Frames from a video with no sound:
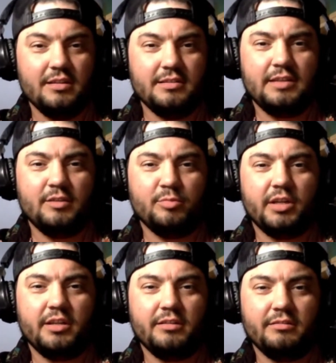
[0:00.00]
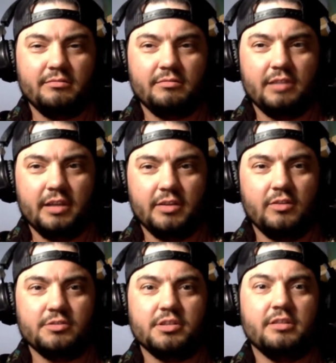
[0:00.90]
celebrating,
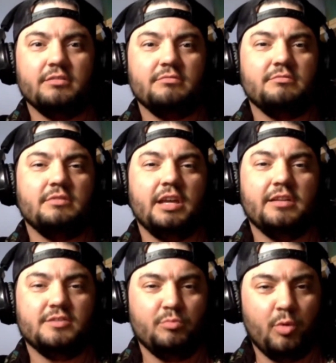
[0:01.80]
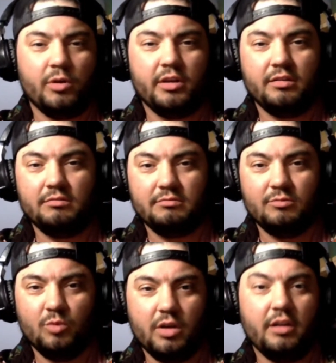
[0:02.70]
acknowledging, and supporting
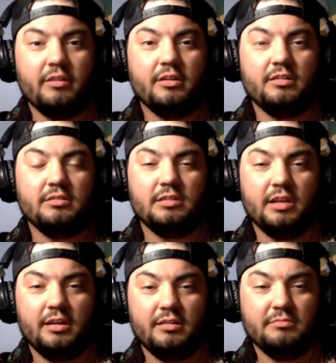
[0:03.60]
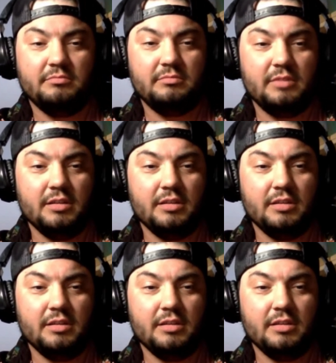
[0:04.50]
one another, and